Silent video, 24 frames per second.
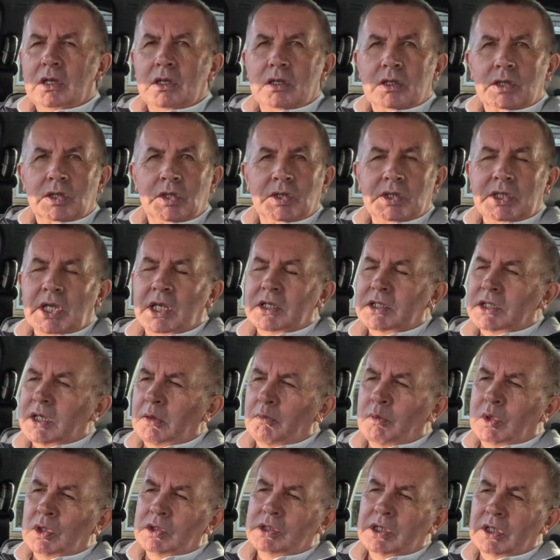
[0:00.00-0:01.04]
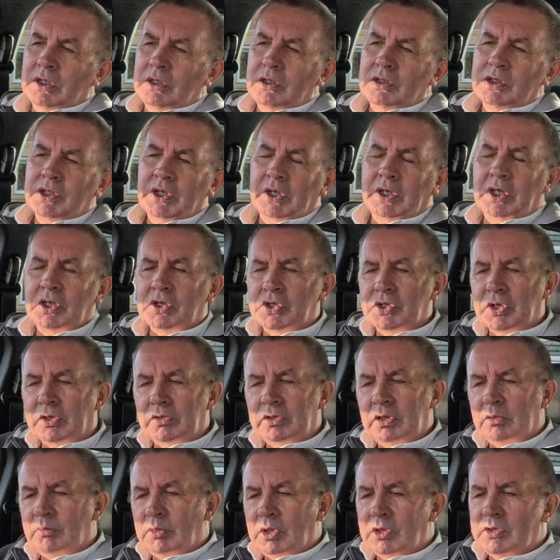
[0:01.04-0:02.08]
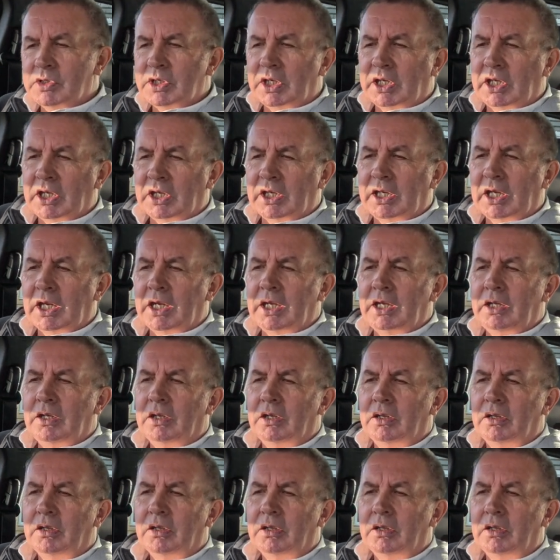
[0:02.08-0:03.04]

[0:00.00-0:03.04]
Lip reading: So it's that simple to control your music again.